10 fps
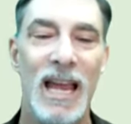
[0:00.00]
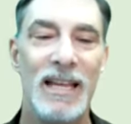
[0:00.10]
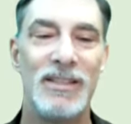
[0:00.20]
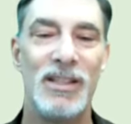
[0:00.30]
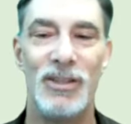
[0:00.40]

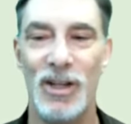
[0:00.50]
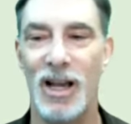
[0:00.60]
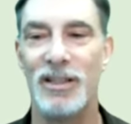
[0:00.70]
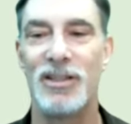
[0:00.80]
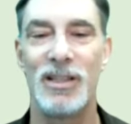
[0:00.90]
as the
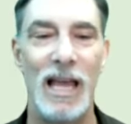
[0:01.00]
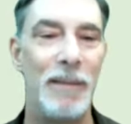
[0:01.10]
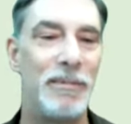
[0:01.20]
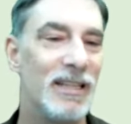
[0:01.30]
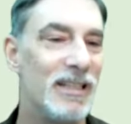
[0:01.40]
judge
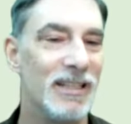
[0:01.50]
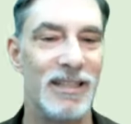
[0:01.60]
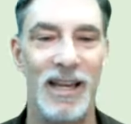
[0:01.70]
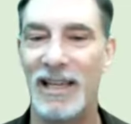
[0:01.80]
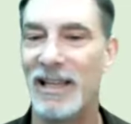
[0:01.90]
slapped his
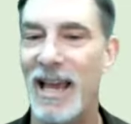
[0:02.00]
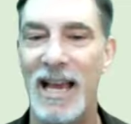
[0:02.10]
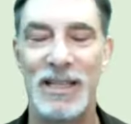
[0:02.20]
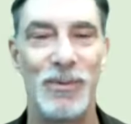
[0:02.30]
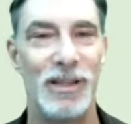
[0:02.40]
entitled
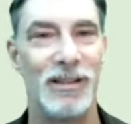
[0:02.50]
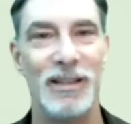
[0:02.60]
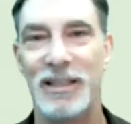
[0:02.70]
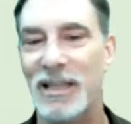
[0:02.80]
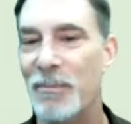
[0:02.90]
ass with a
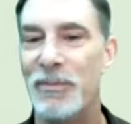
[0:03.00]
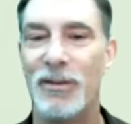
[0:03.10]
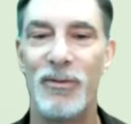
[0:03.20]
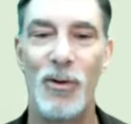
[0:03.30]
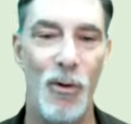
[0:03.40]
contempt
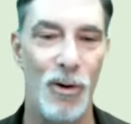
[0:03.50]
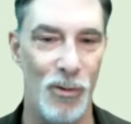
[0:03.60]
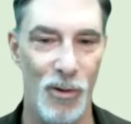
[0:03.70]
of court